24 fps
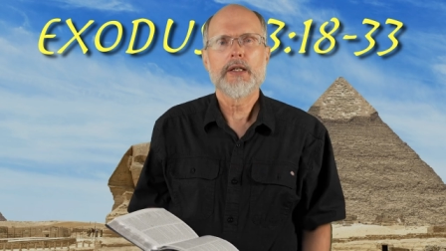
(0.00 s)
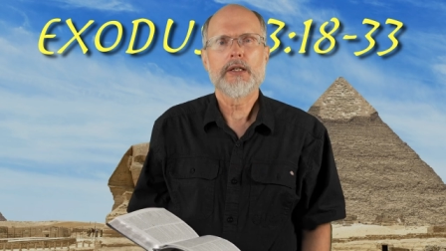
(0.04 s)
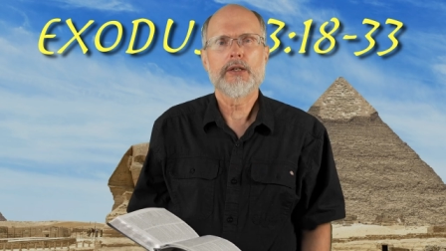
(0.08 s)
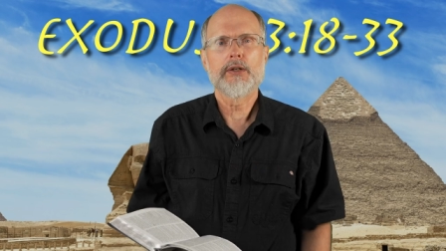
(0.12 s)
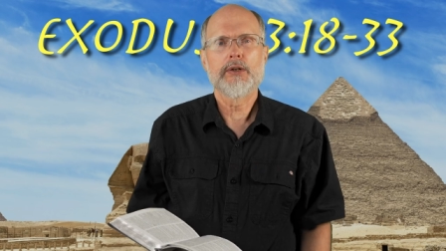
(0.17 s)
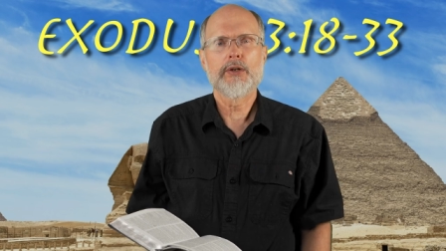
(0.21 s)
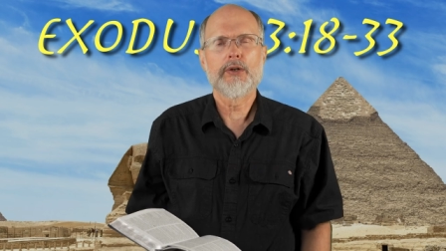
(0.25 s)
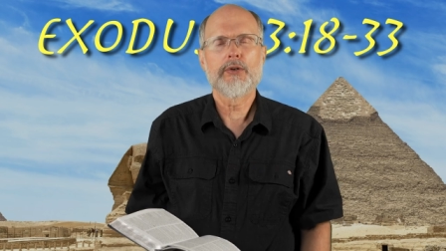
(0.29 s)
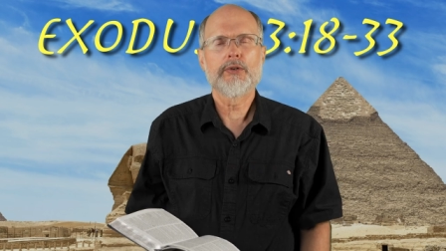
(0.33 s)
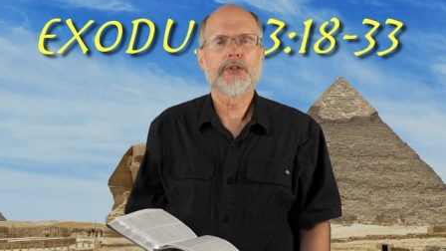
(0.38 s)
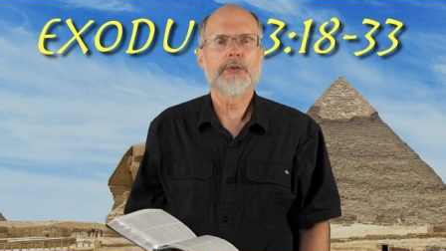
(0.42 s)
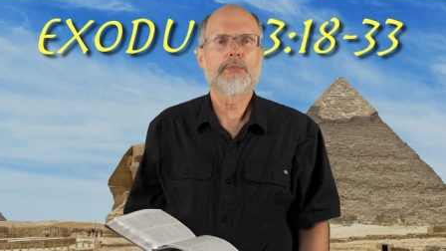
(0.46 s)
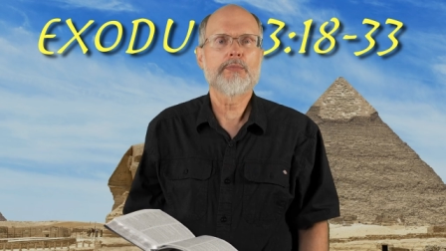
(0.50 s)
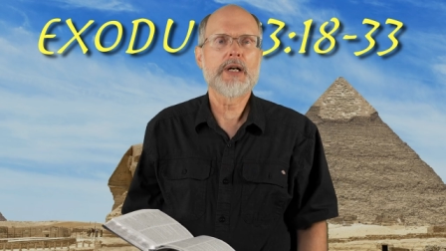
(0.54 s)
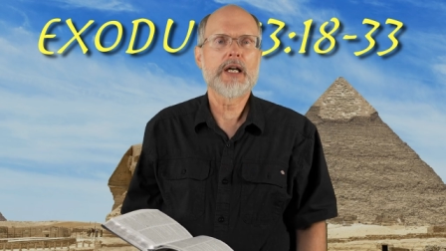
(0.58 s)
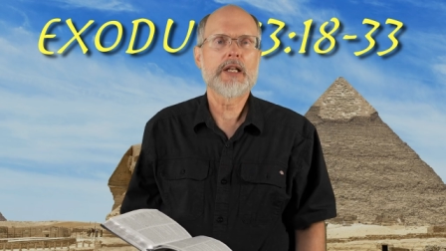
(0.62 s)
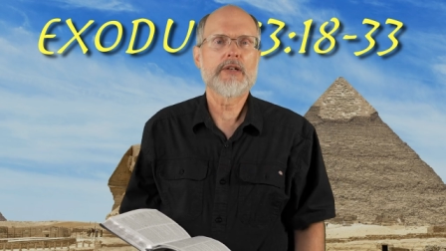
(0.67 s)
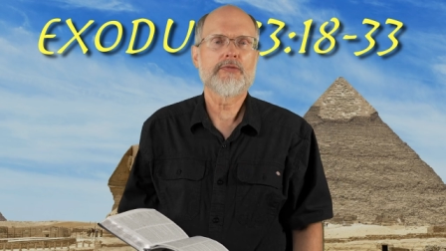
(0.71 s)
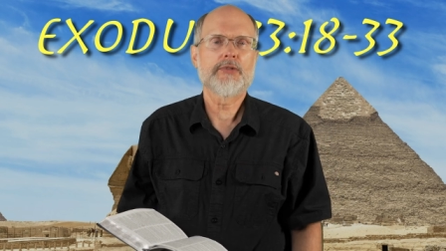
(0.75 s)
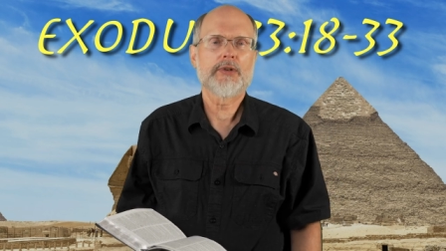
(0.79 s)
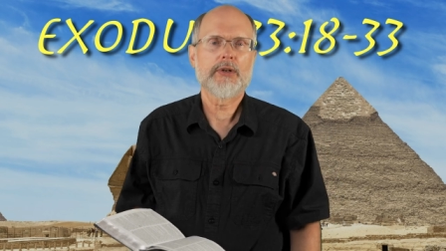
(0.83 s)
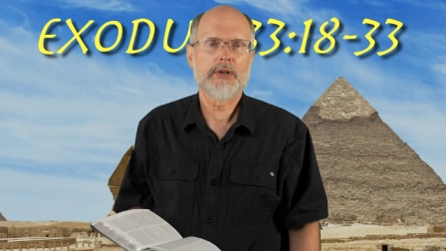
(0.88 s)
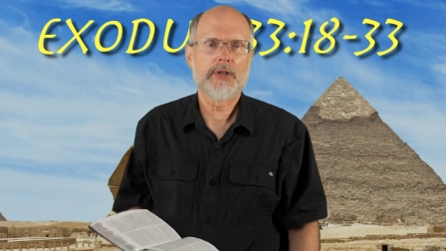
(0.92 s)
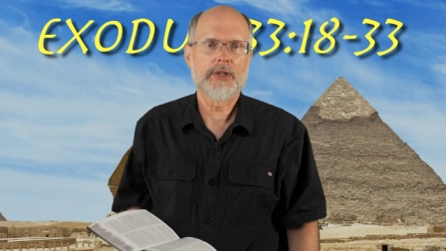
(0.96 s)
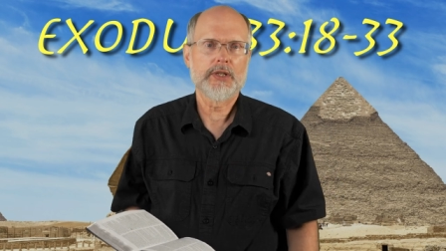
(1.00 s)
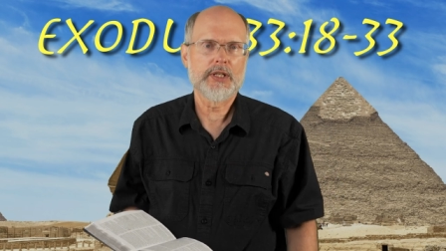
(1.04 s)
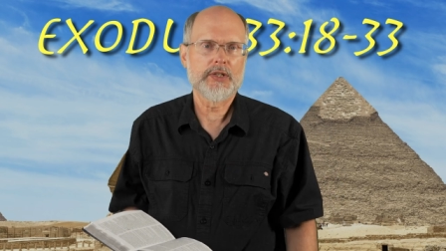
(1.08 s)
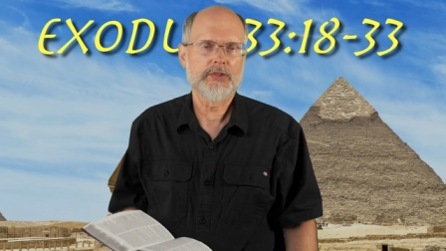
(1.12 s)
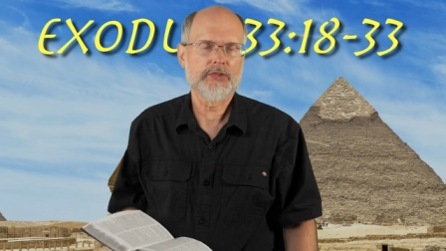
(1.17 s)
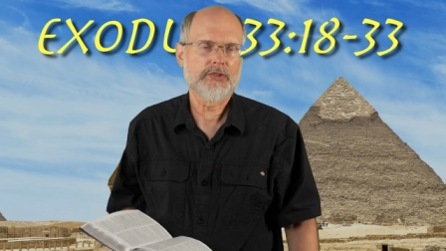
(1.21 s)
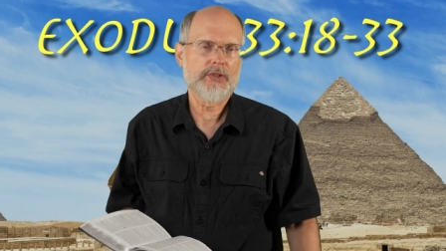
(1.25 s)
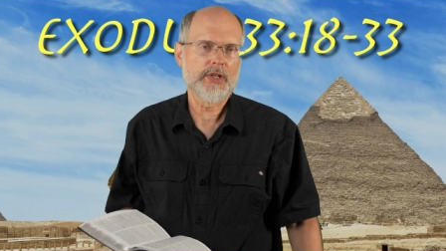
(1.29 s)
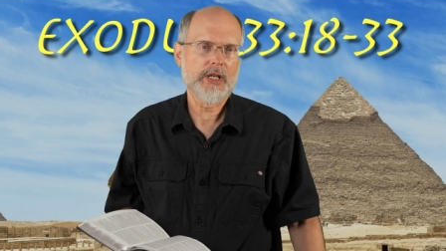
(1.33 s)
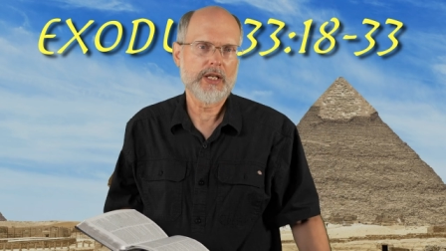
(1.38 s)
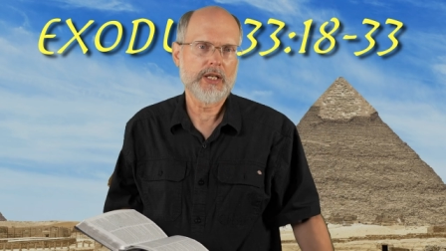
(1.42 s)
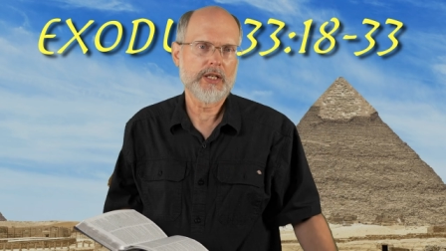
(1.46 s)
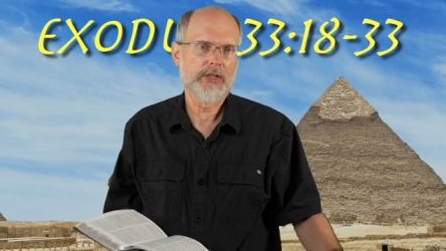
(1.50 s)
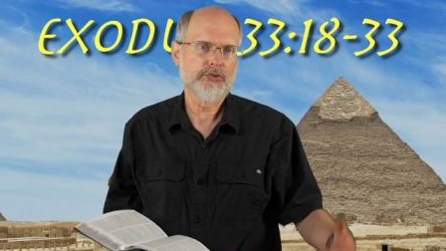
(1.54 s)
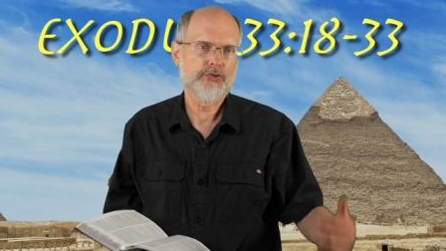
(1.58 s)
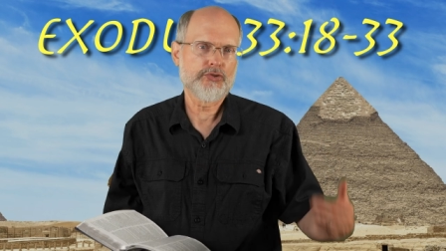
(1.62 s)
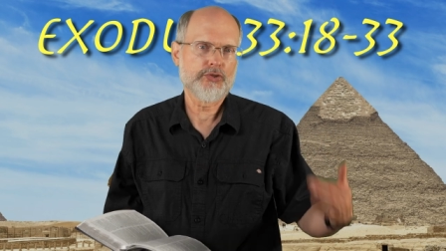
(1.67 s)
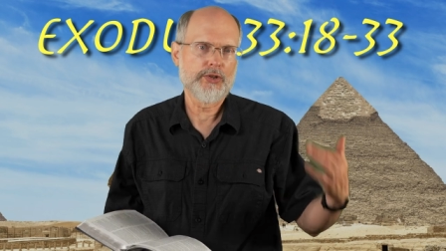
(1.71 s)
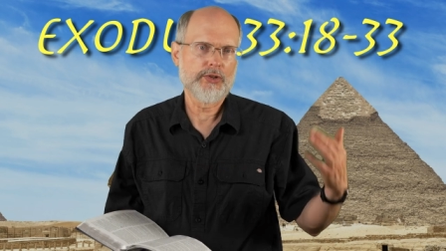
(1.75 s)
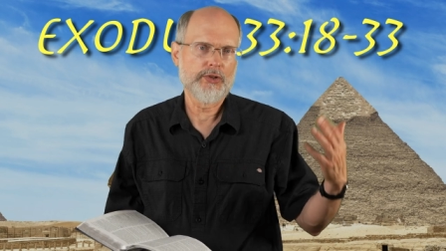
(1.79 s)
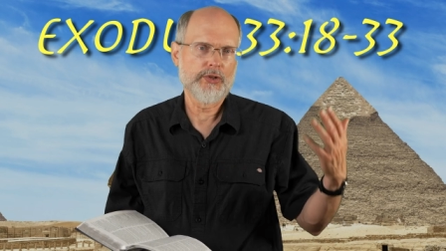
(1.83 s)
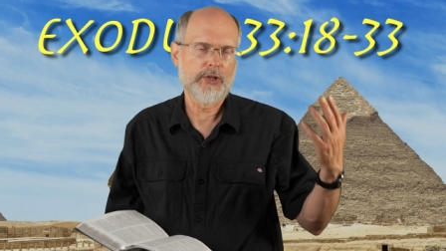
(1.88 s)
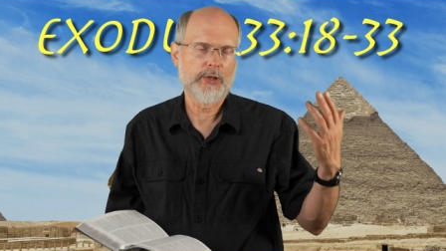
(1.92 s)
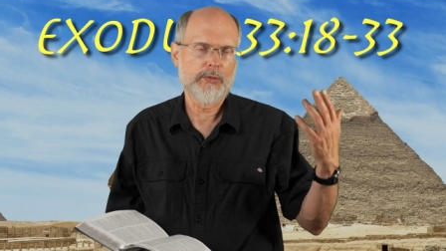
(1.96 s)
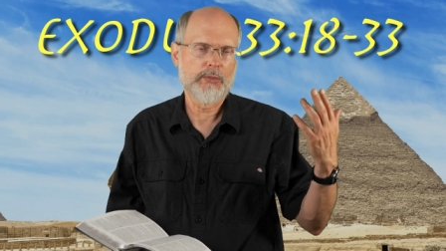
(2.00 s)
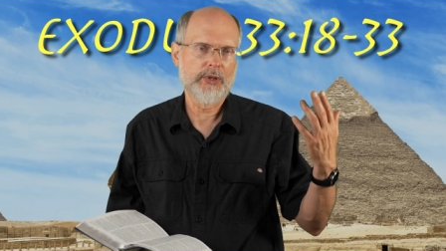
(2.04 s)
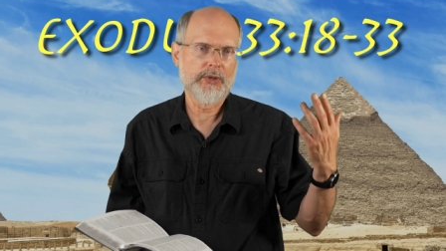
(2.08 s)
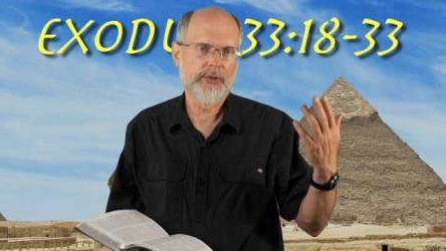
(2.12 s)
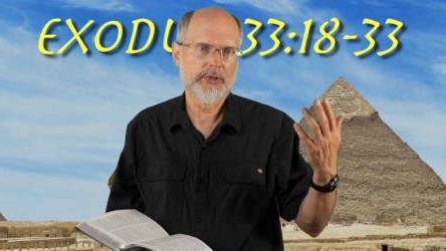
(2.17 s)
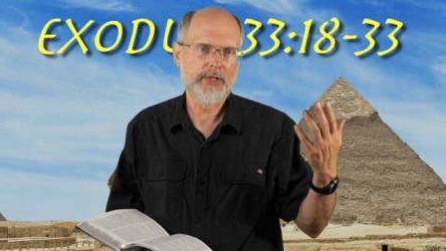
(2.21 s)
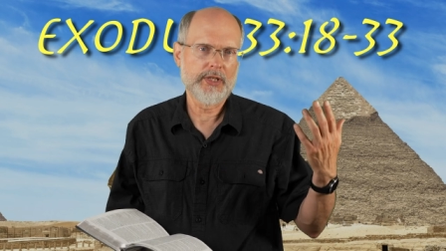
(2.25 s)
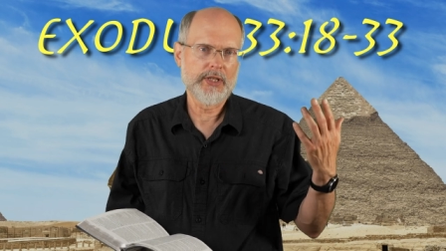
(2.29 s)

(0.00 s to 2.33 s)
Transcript: You know, you might have heard of this thing in Chernobyl,